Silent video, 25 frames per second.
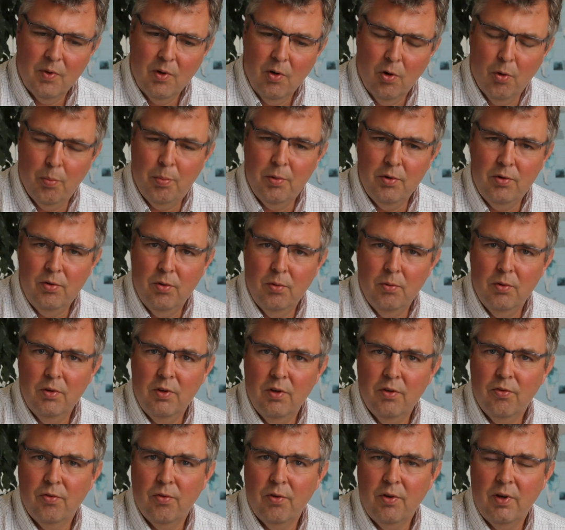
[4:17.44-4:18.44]

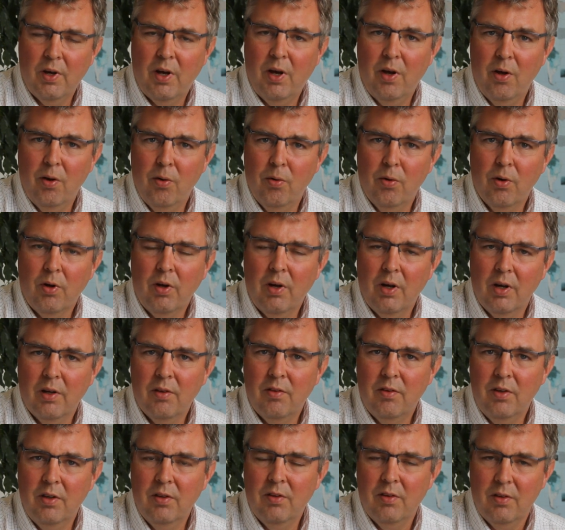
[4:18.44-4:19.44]
opportunities for dialogue
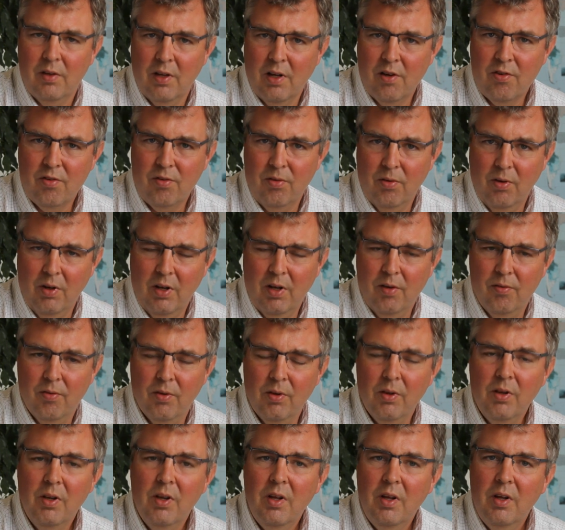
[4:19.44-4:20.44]
at the international
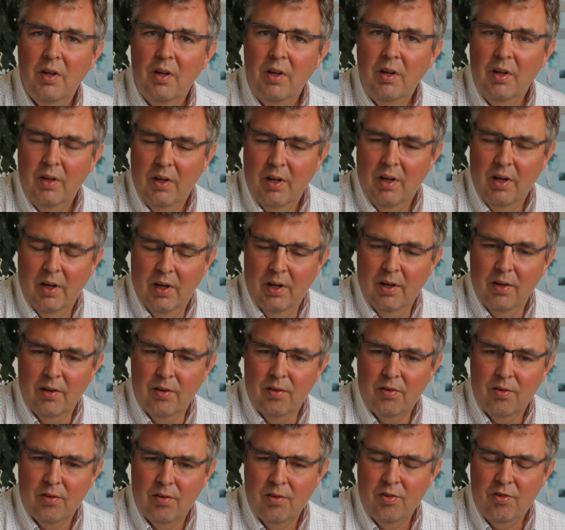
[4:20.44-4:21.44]
level,
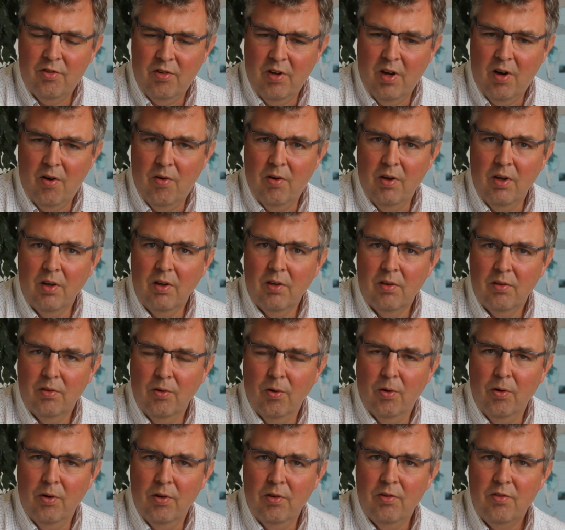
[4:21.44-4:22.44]
and sharing
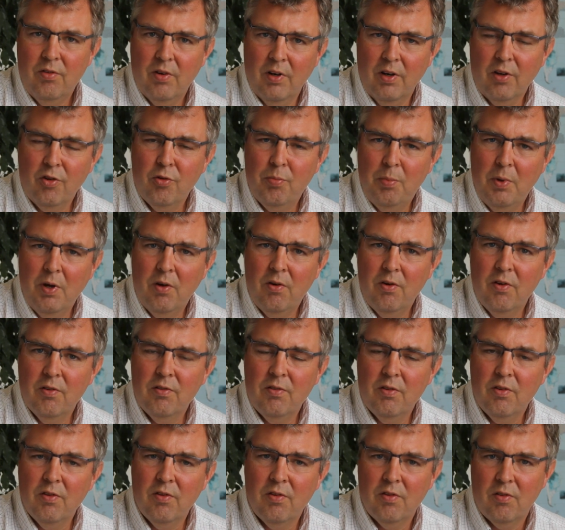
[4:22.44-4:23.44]
knowledge and
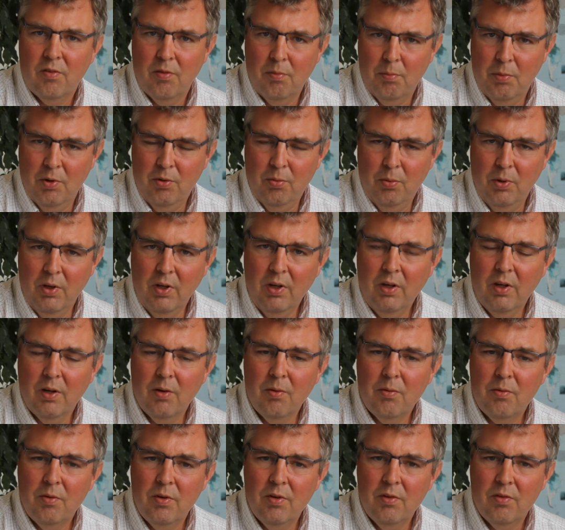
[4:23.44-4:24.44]
experiences between
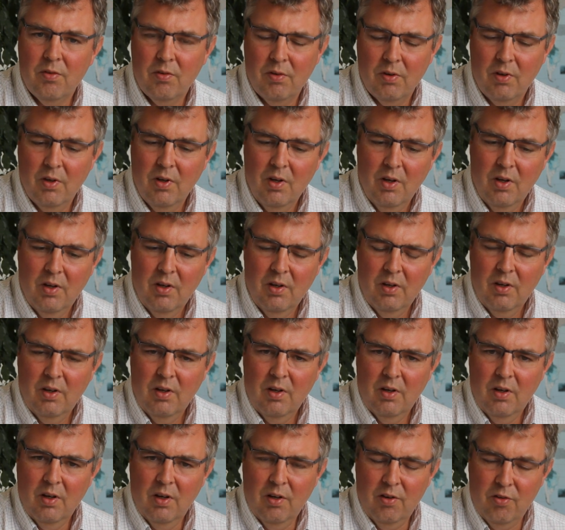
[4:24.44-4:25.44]
countries.
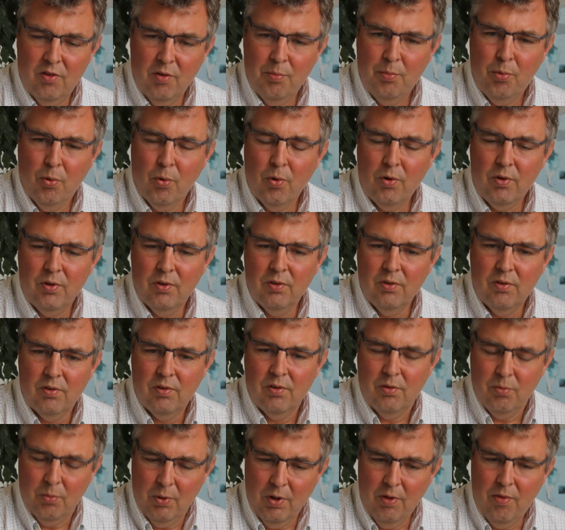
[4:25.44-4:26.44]
It is important,
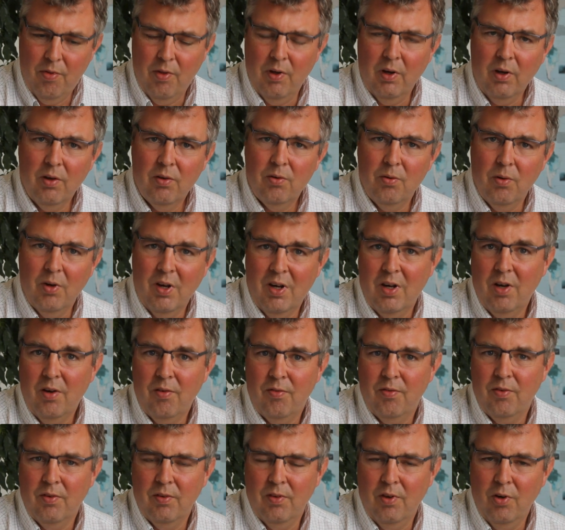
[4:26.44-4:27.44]
we think, to
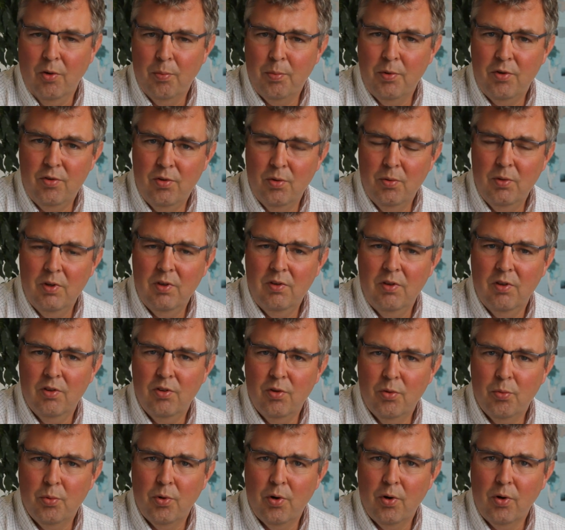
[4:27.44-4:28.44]
have the opportunity
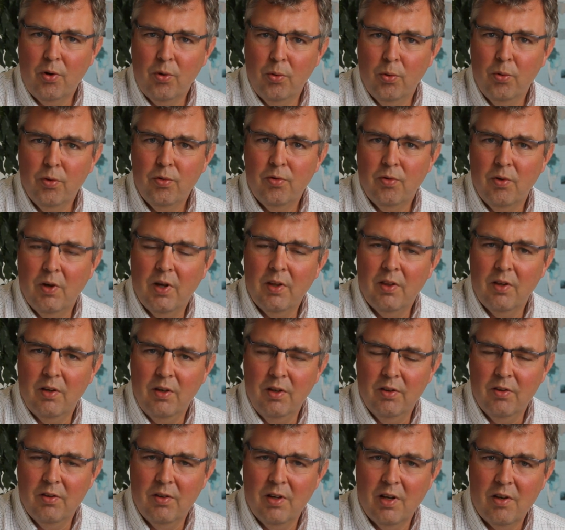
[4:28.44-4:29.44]
to work also at an
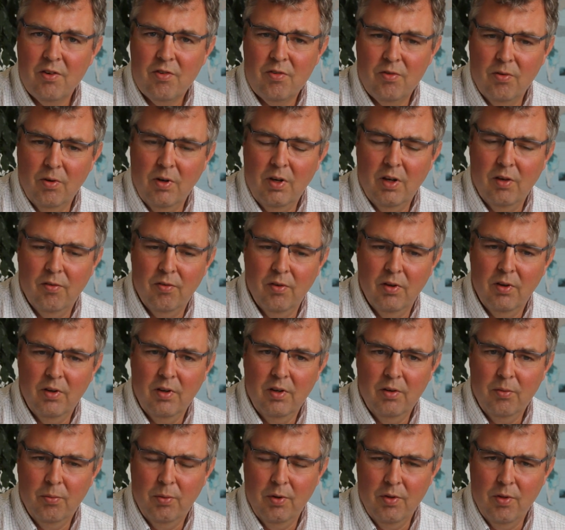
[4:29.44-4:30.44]
international level
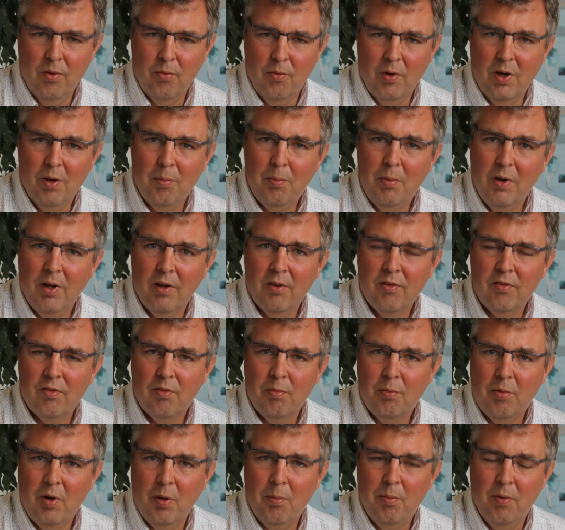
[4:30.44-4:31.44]
with the
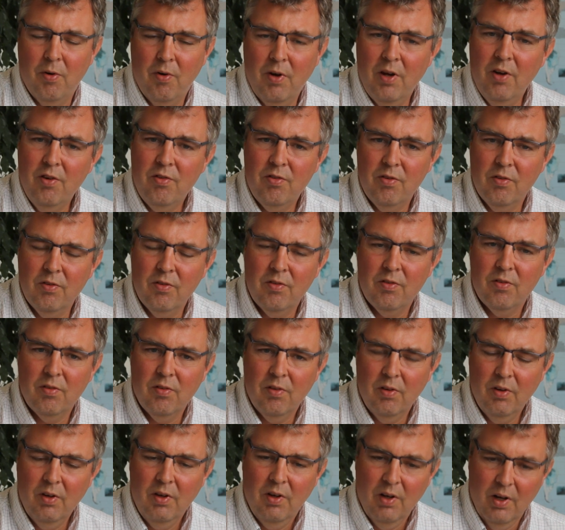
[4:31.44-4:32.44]
REDD+ preparations.
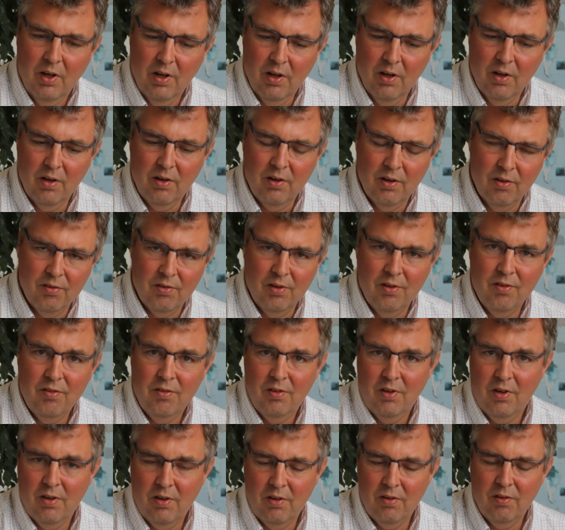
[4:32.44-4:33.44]
And as I
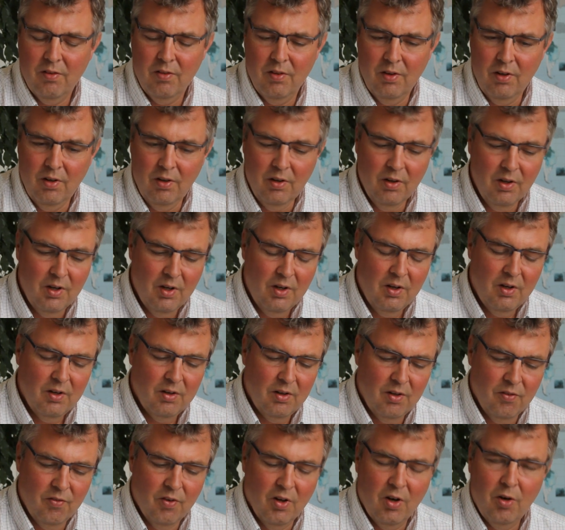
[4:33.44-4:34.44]
said, the
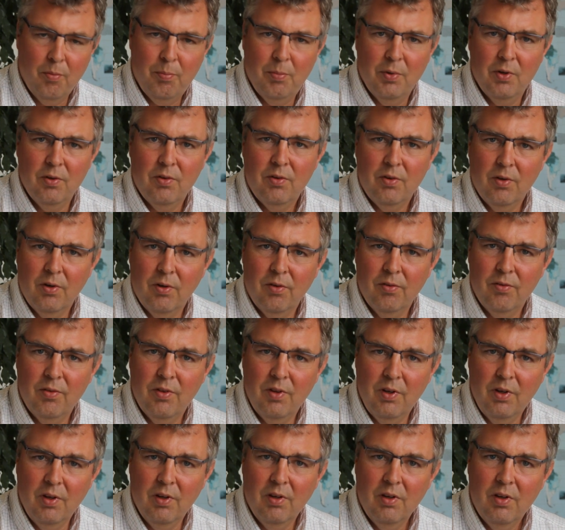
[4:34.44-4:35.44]
development of
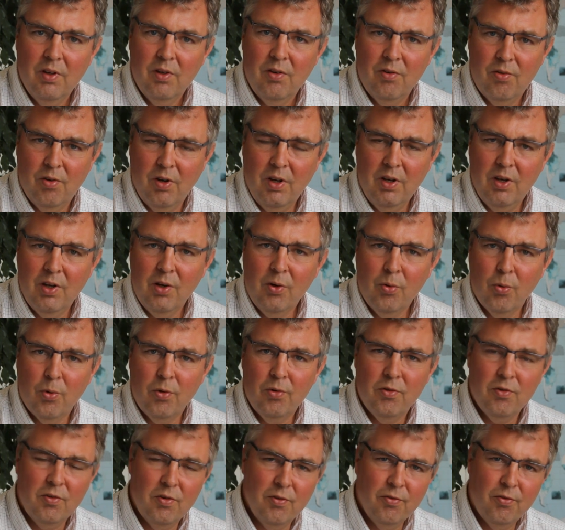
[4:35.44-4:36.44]
the training
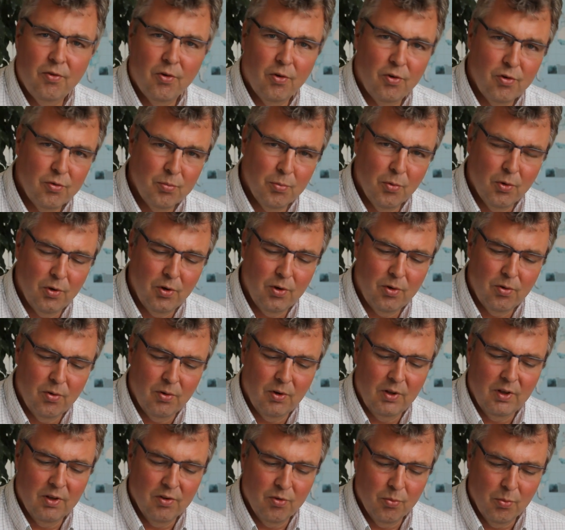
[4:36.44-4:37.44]
courses in forest
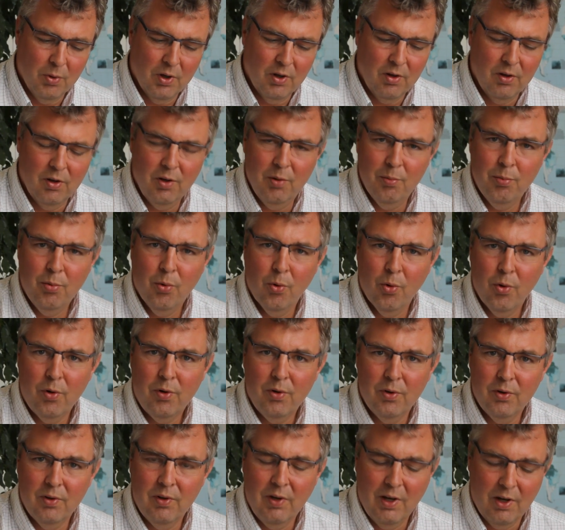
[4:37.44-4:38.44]
monitoring is one
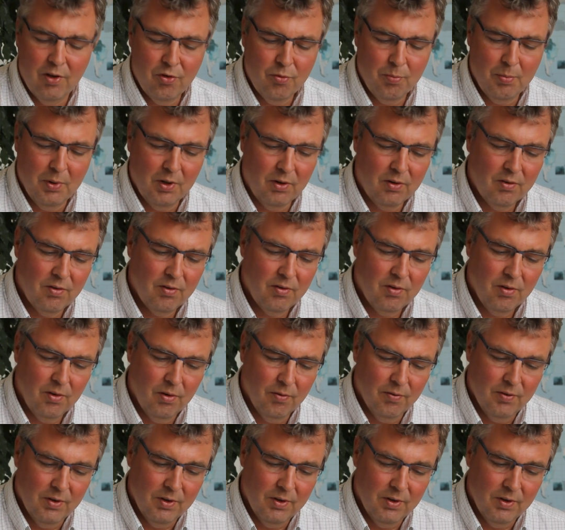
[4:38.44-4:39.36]
important aspect of